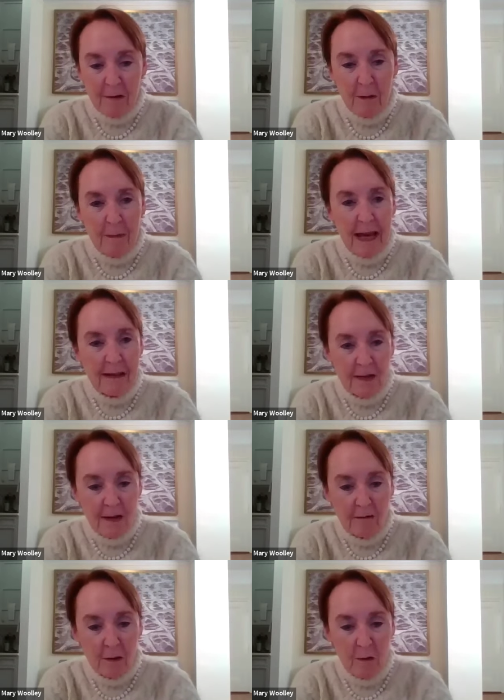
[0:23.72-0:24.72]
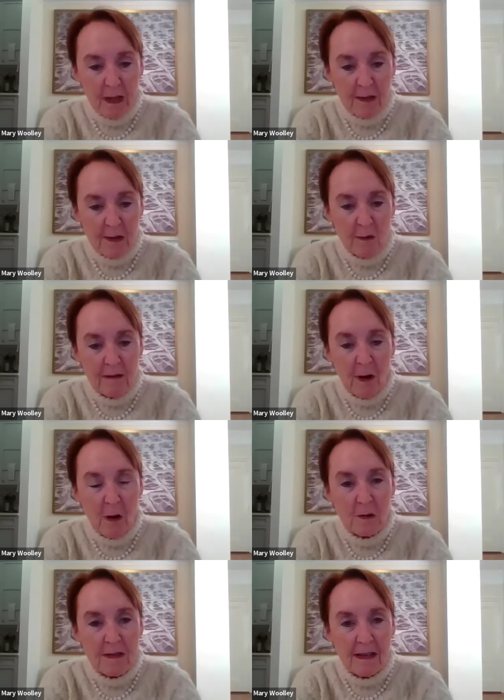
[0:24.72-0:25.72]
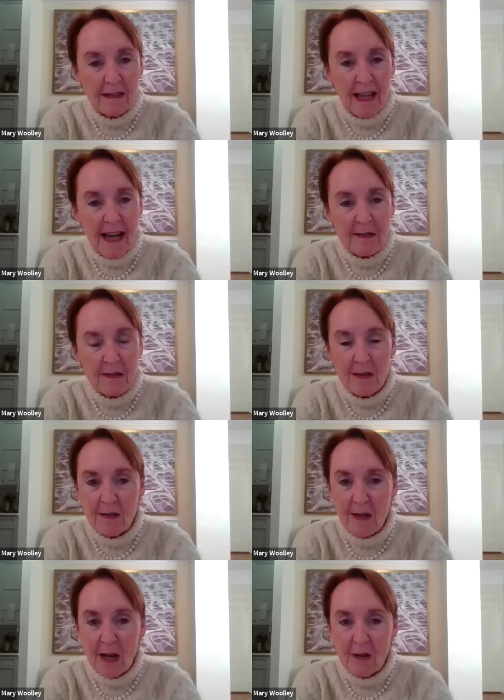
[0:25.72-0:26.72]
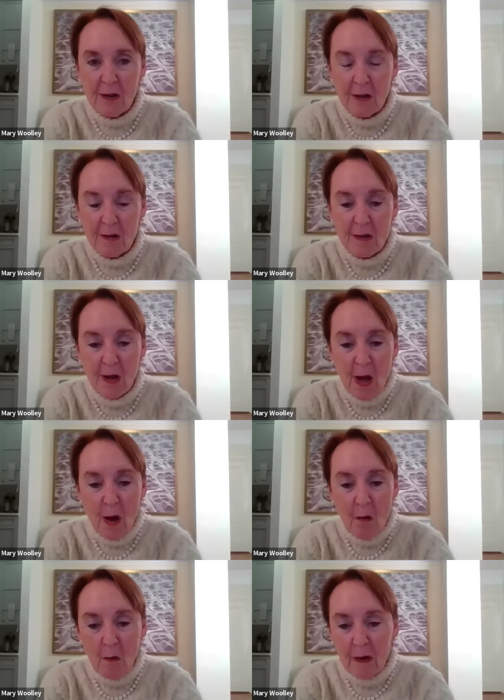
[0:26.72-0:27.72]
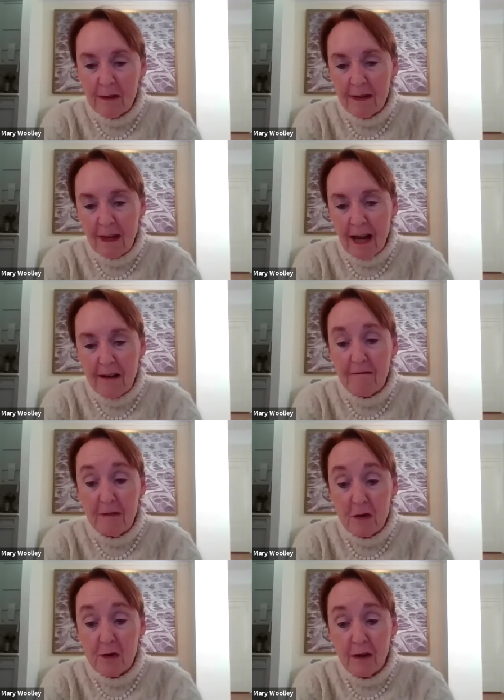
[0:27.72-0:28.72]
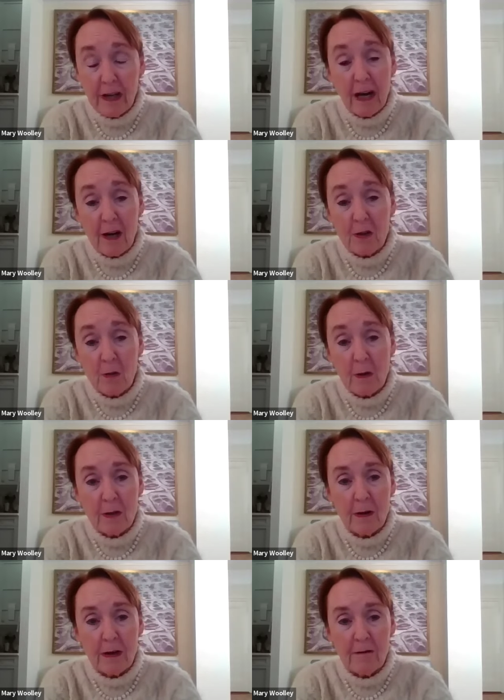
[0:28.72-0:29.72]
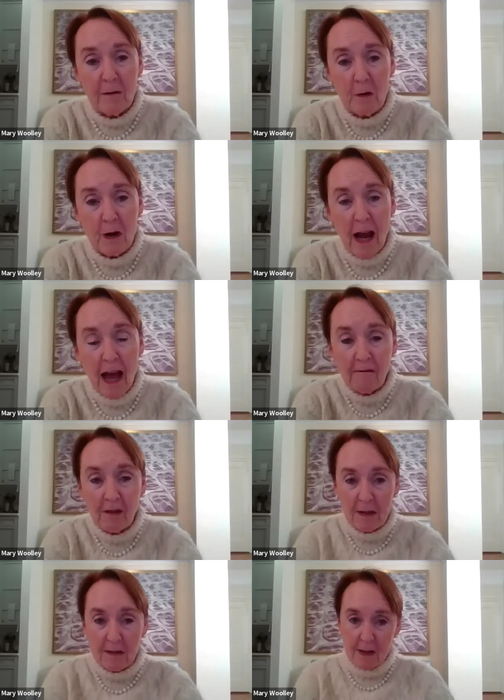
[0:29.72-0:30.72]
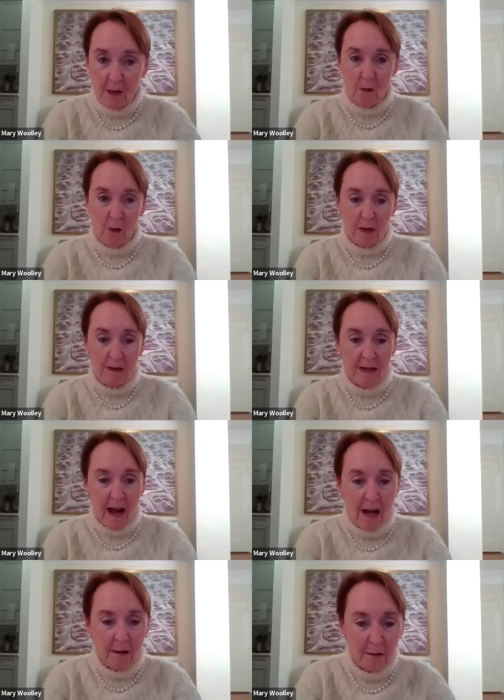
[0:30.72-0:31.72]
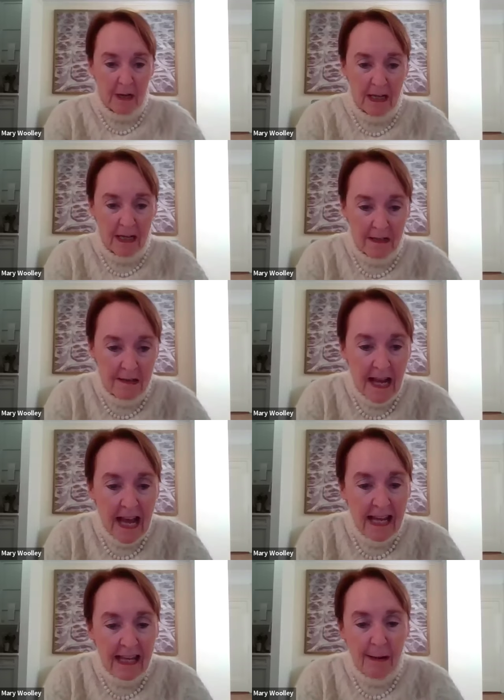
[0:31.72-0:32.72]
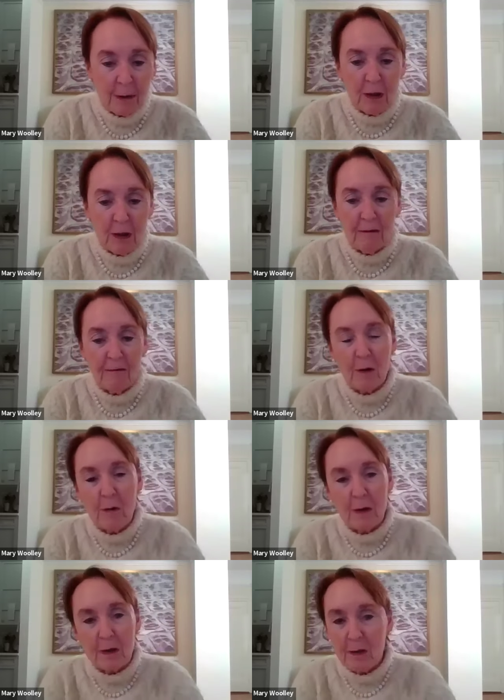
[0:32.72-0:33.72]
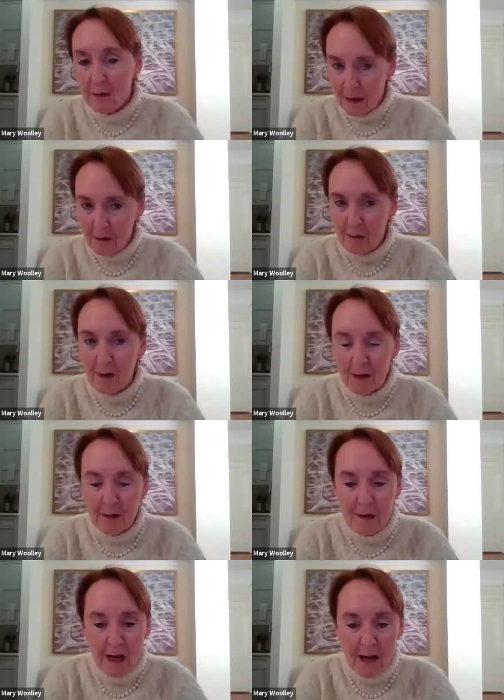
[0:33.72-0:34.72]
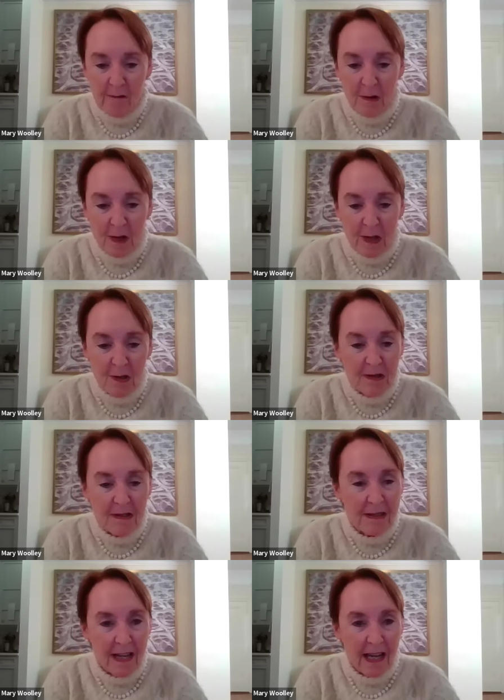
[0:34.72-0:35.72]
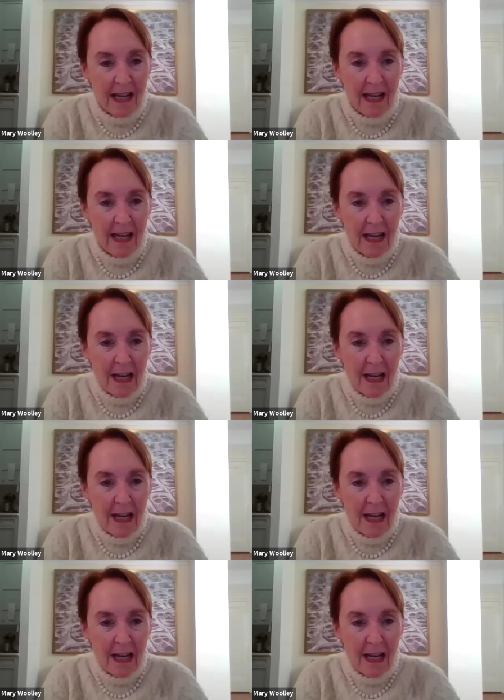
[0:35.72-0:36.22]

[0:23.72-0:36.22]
For the past several weeks, we've hosted Alliance discussions with uh, featuring our 2024 Advocacy Awards honorees, and I'm looking forward to another one of those conversations today.